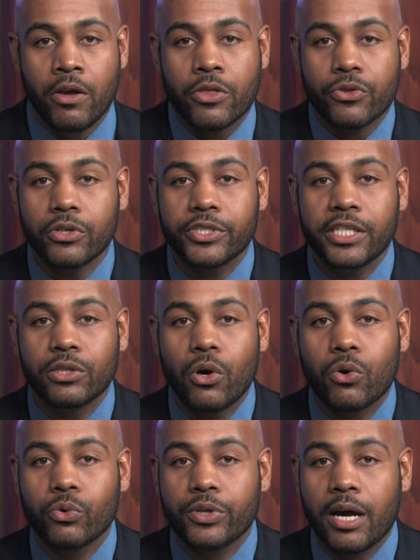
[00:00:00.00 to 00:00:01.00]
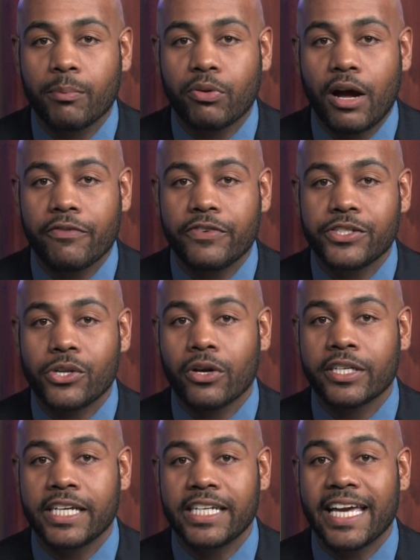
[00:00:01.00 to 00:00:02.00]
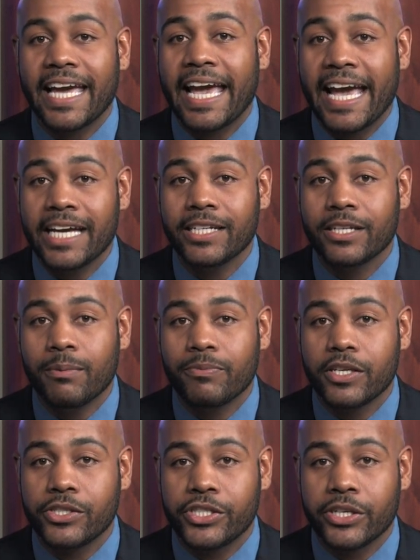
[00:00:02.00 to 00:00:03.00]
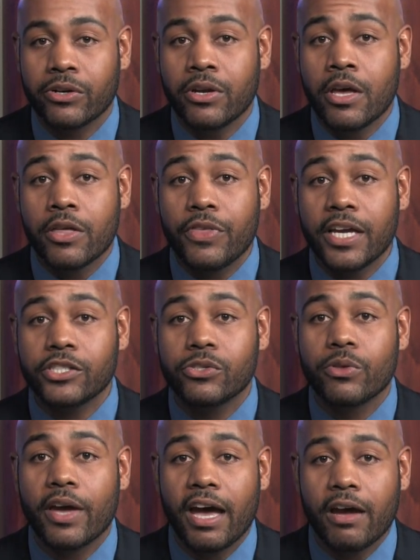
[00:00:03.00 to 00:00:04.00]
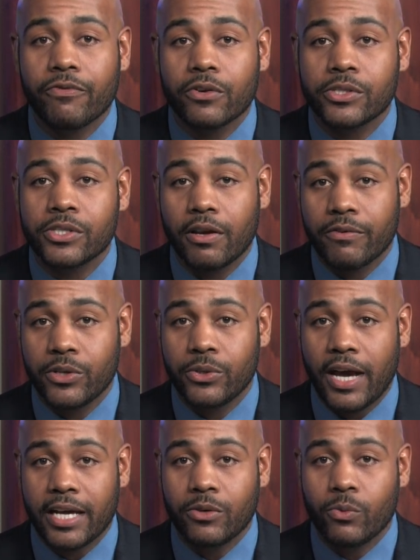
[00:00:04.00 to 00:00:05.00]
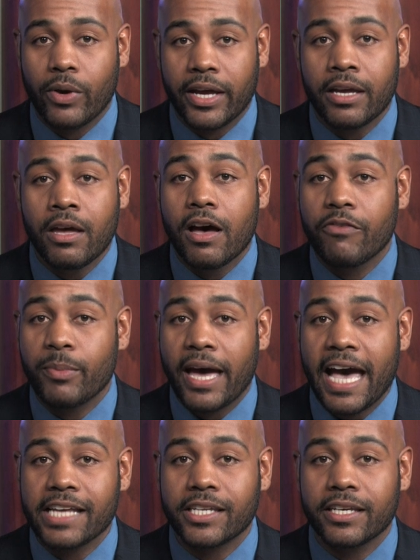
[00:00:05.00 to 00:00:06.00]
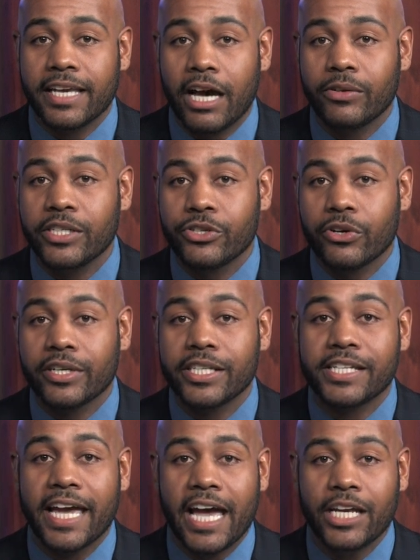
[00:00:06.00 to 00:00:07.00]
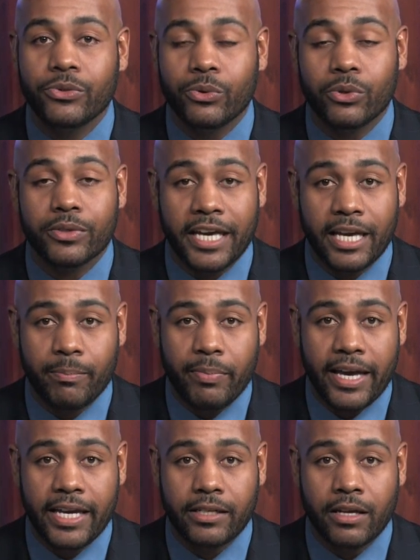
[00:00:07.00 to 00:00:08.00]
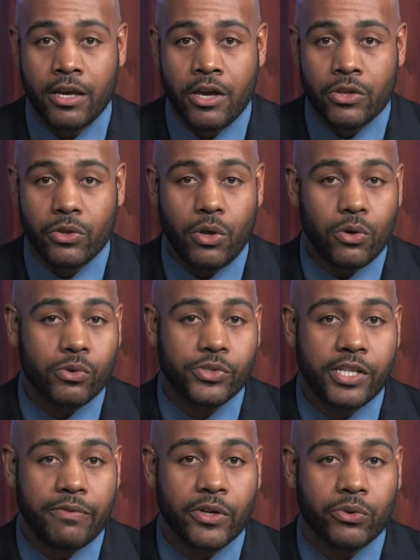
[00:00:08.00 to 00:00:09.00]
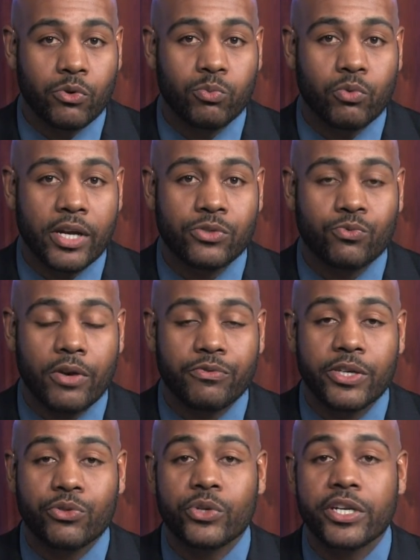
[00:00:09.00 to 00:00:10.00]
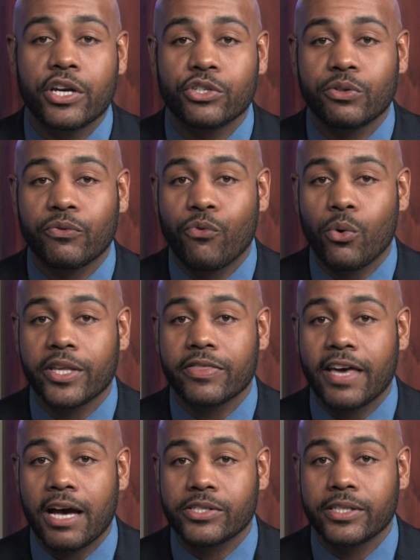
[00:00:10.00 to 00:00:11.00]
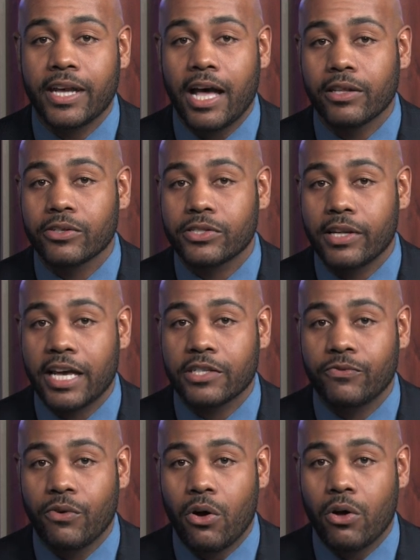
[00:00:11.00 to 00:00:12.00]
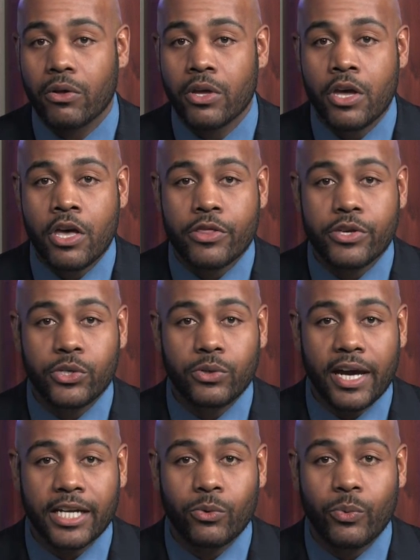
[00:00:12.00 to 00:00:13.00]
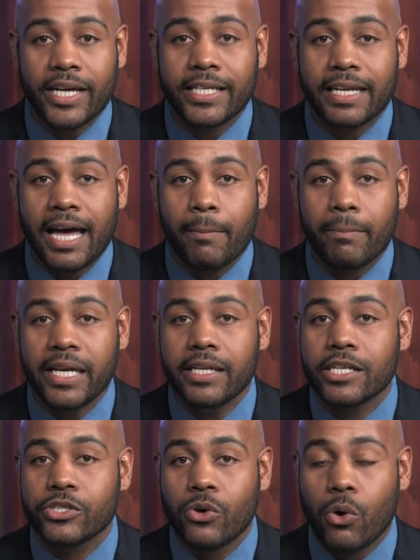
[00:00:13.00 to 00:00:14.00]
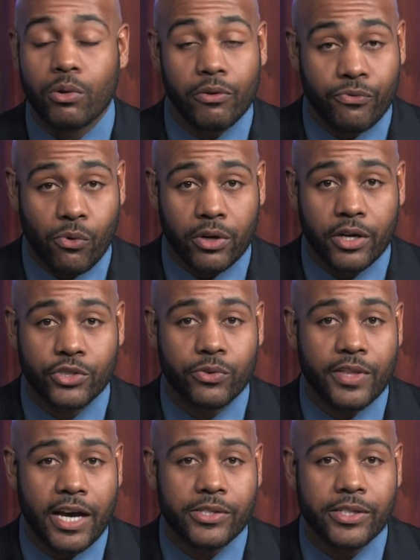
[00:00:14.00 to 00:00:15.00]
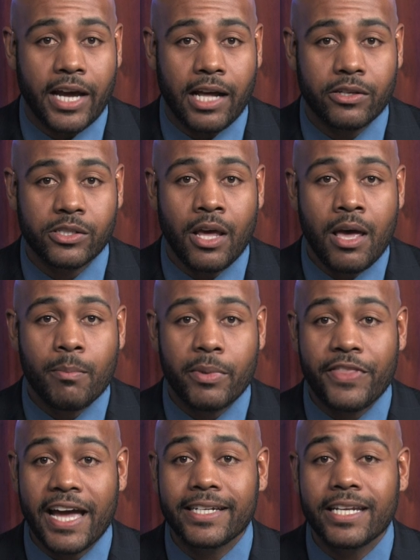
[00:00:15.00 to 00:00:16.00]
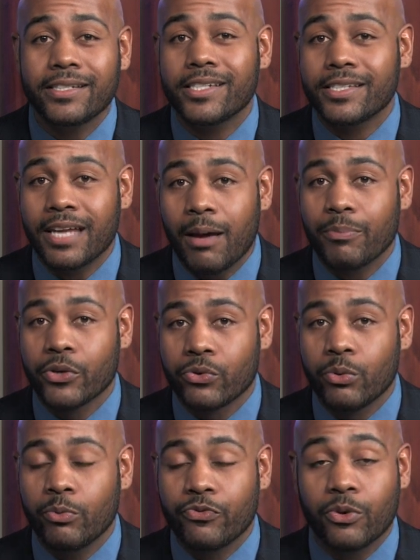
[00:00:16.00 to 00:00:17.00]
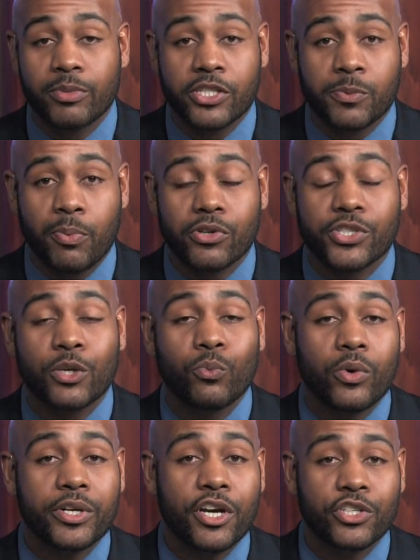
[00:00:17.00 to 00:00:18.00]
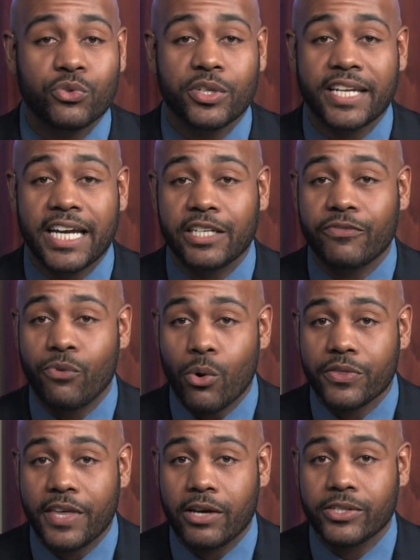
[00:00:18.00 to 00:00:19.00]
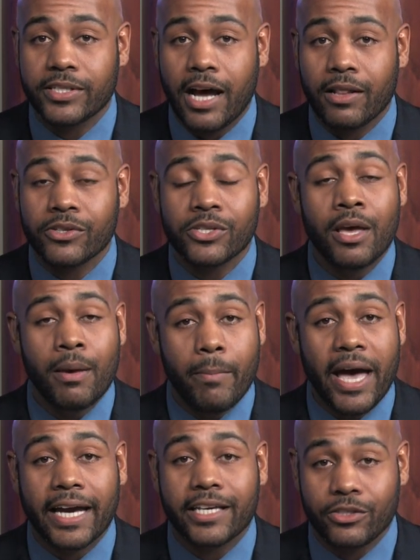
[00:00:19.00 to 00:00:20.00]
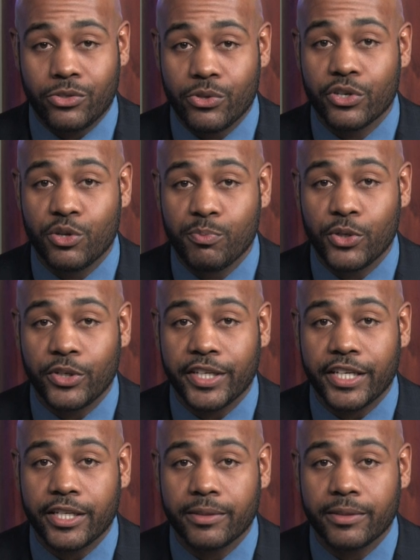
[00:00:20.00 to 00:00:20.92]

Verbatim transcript: 13 local nonprofits are getting a hand up this year thanks to the efforts of the United Way of Mahaska County during its annual campaign. The local civic group raised roughly $340,000 last fall. The United Way did not meet its goal of $400,000, but that didn't stop the group from dispersing $194,000 back into the community.